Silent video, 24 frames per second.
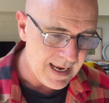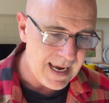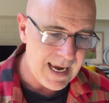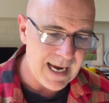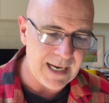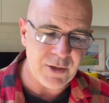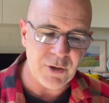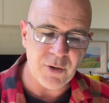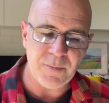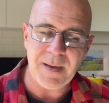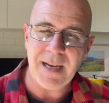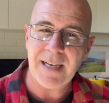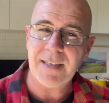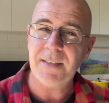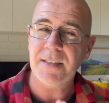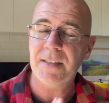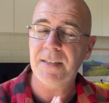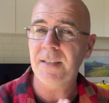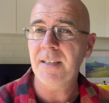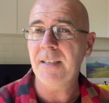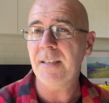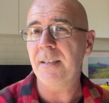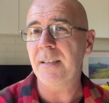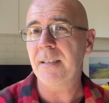And you're about to
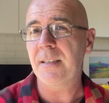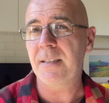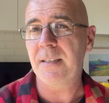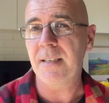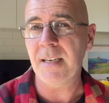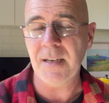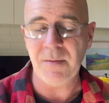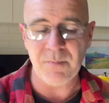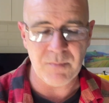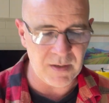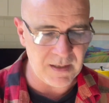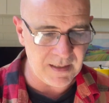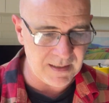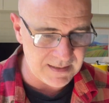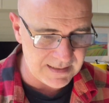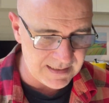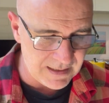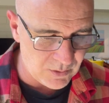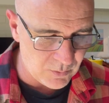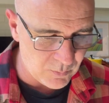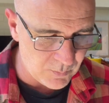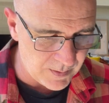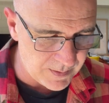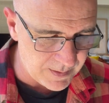see this sin being
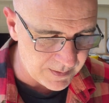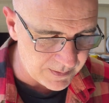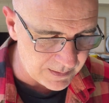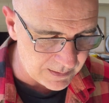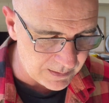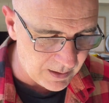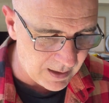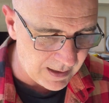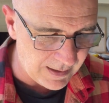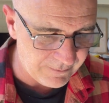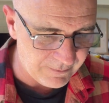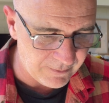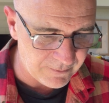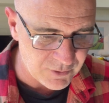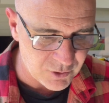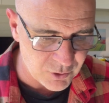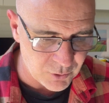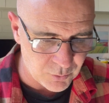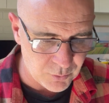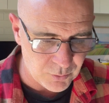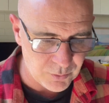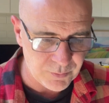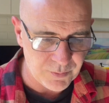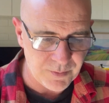dealt with in the life of
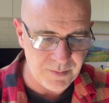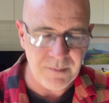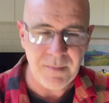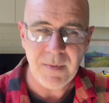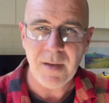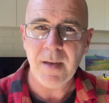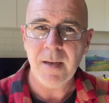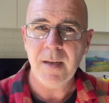Jehoram.